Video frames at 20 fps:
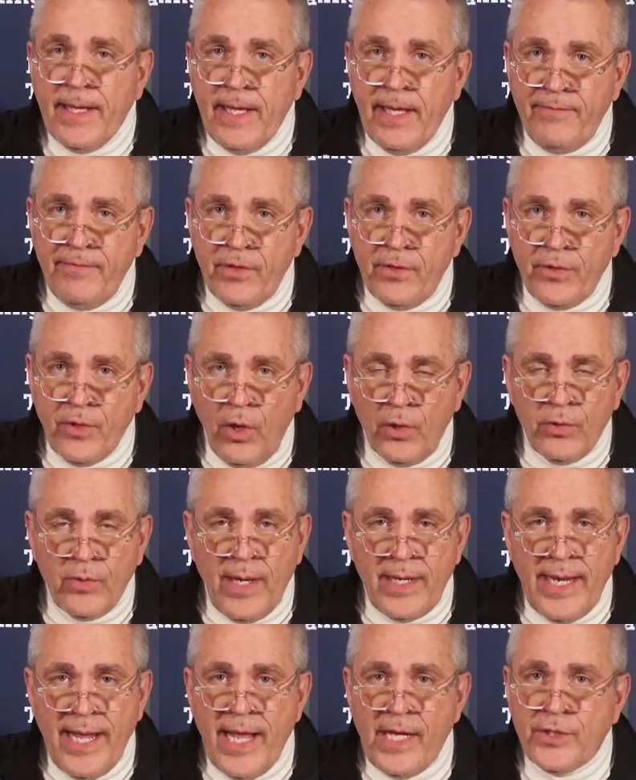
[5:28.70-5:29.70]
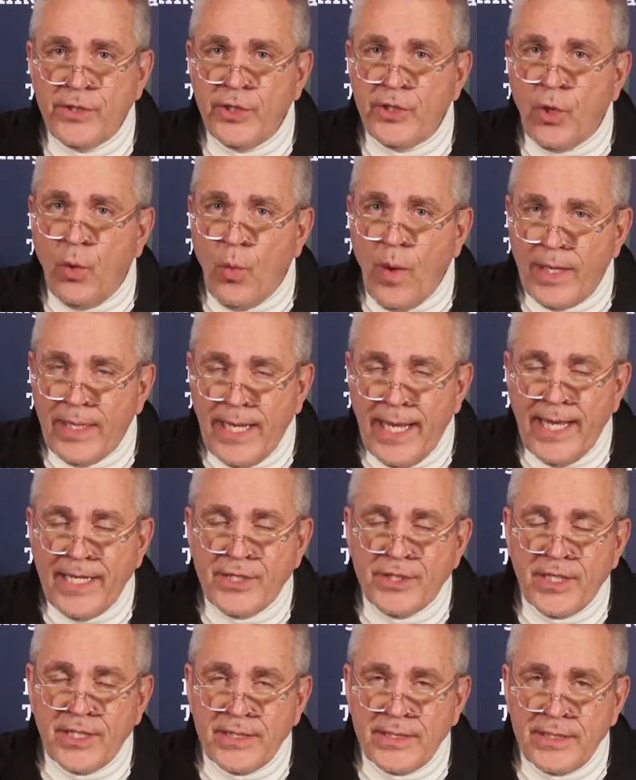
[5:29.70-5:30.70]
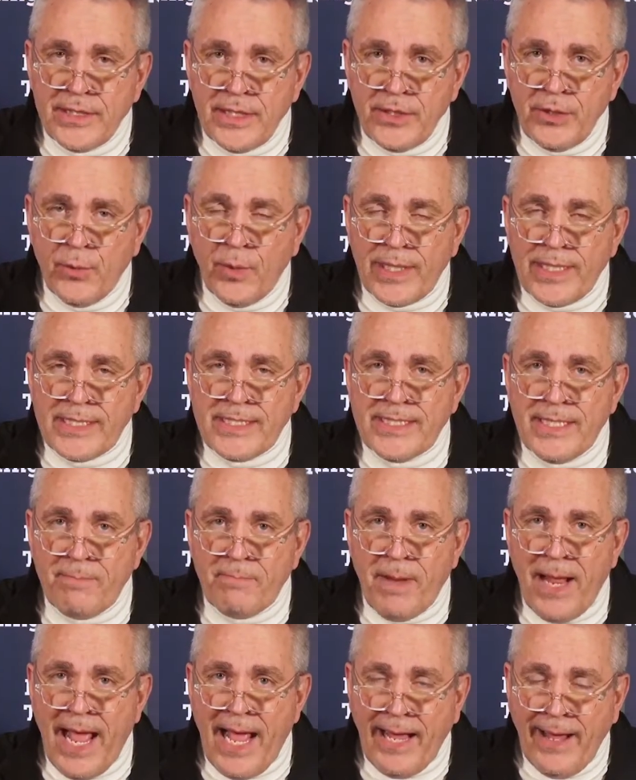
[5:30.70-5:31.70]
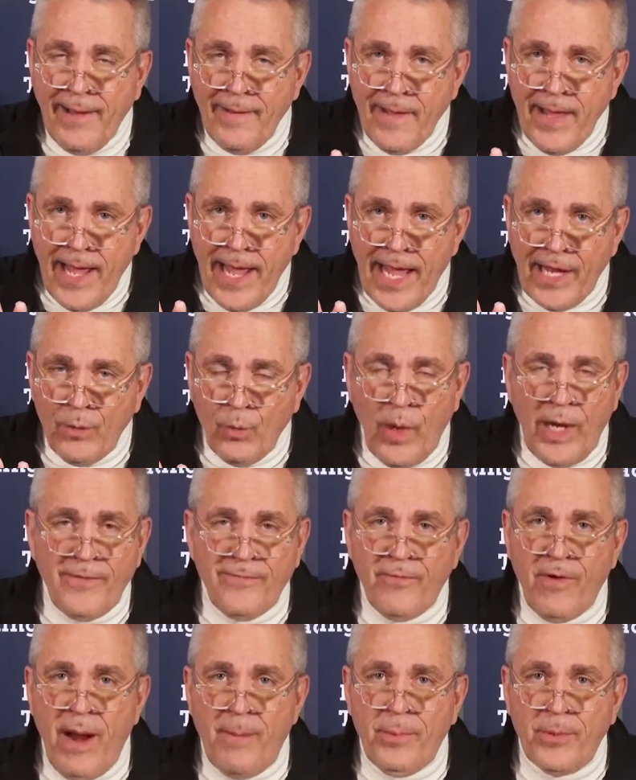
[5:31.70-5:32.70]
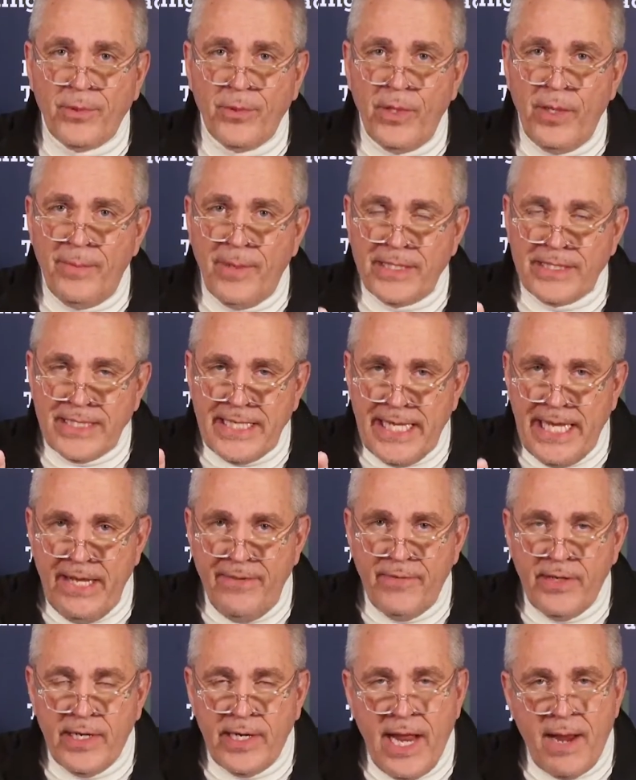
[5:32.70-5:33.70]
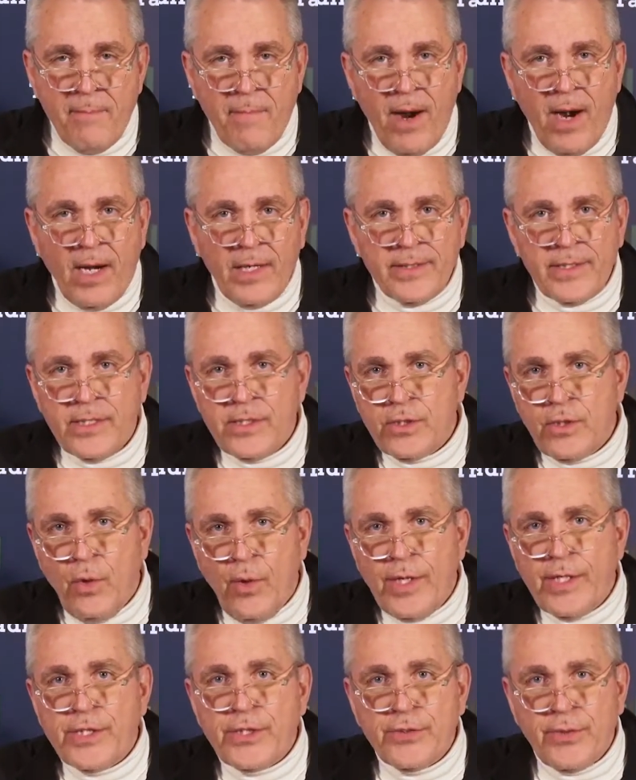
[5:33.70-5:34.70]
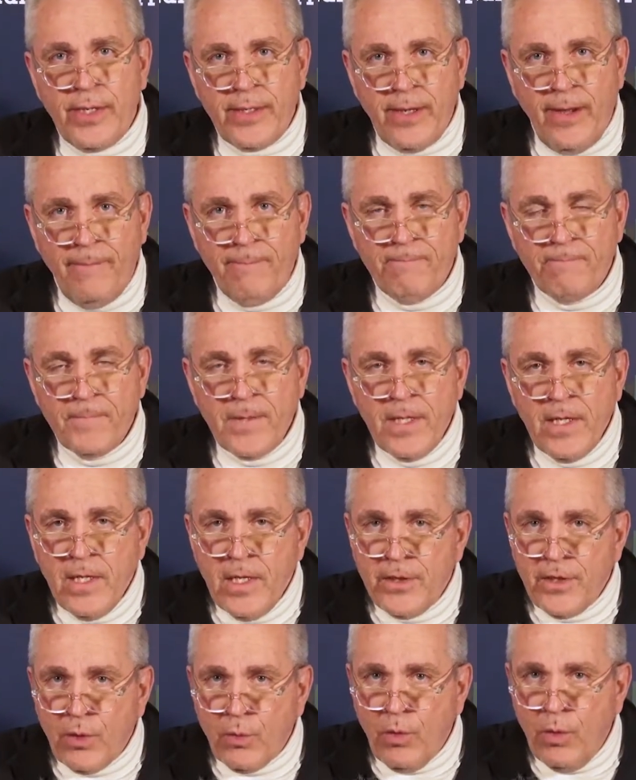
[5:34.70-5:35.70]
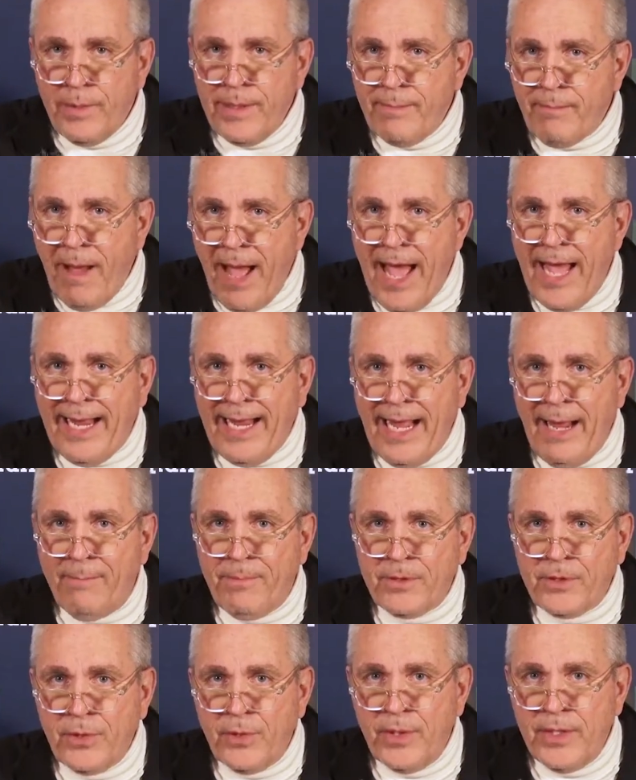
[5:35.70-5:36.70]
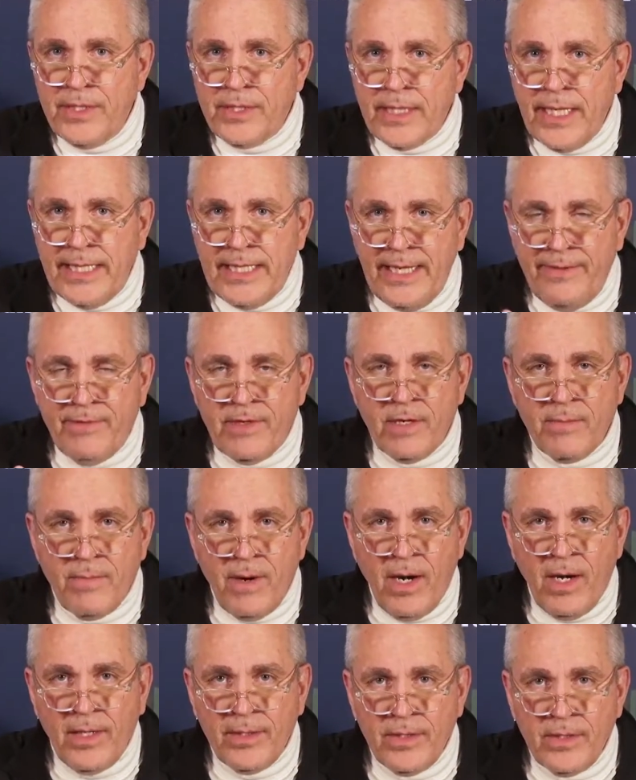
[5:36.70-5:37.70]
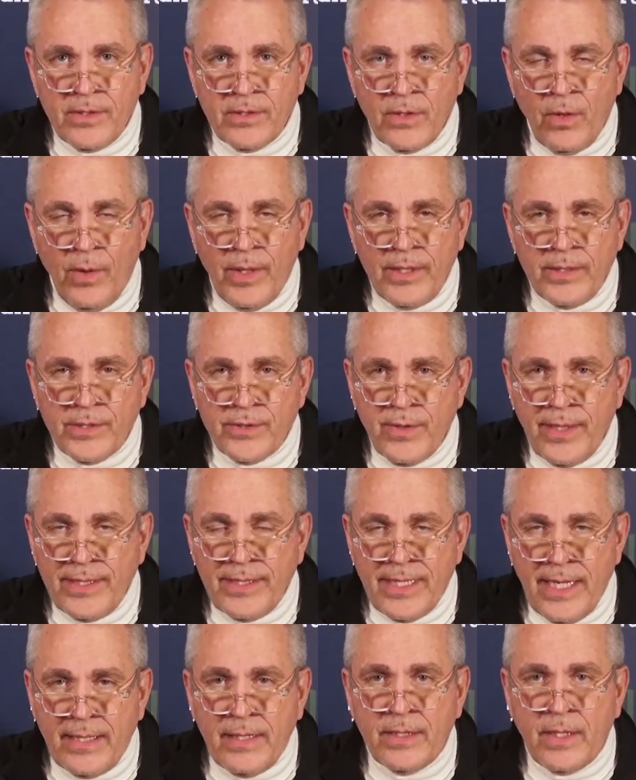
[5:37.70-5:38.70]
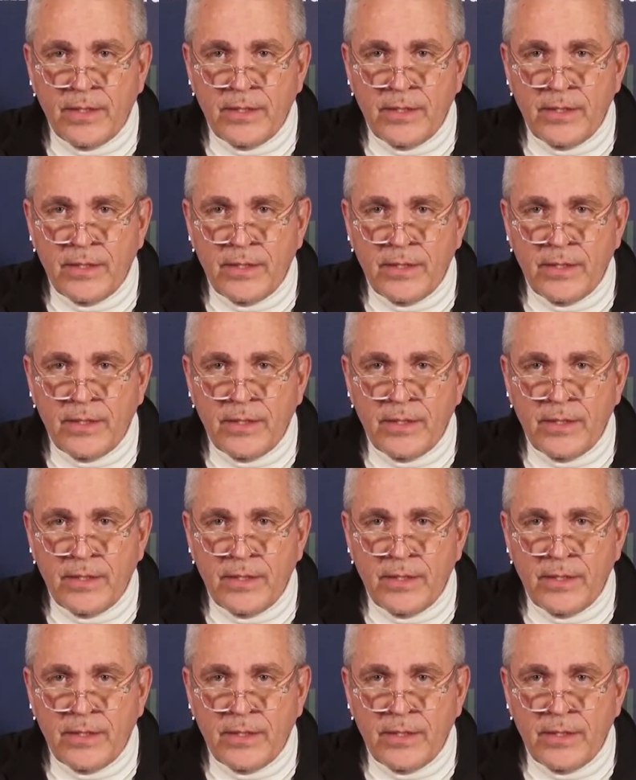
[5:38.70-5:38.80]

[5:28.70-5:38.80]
If you don't know how to hedge, you don't want to hedge, then you want to sit back and wait for opportunity, because even in a market that is going straight up, there will be buying opportunities, and even in a market that's going straight